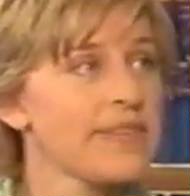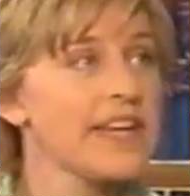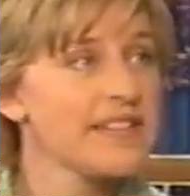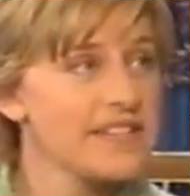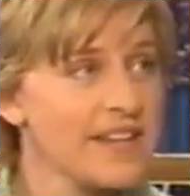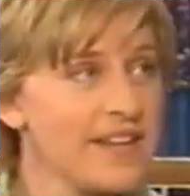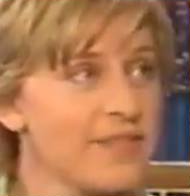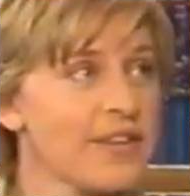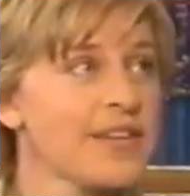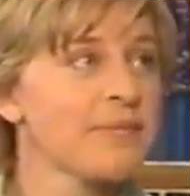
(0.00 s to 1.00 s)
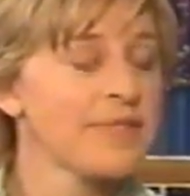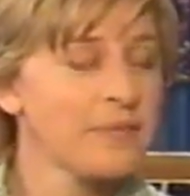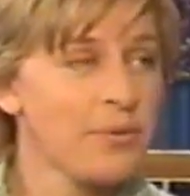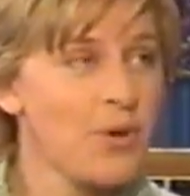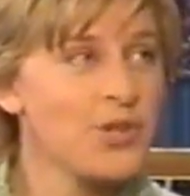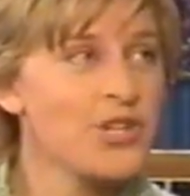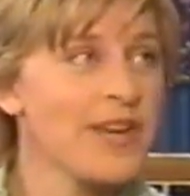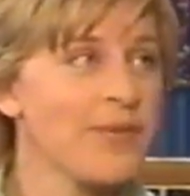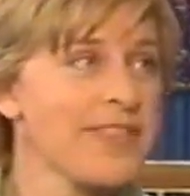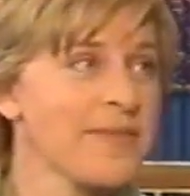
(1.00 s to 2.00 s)
Yes, they have the
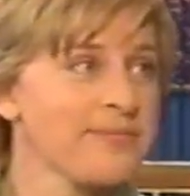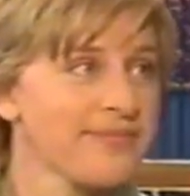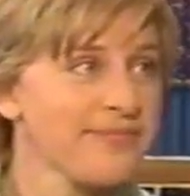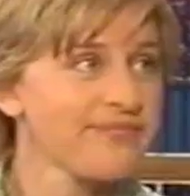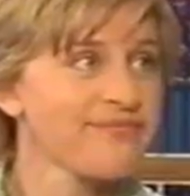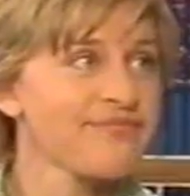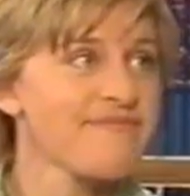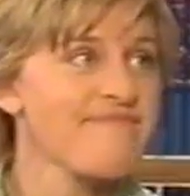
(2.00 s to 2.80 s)
protege with them.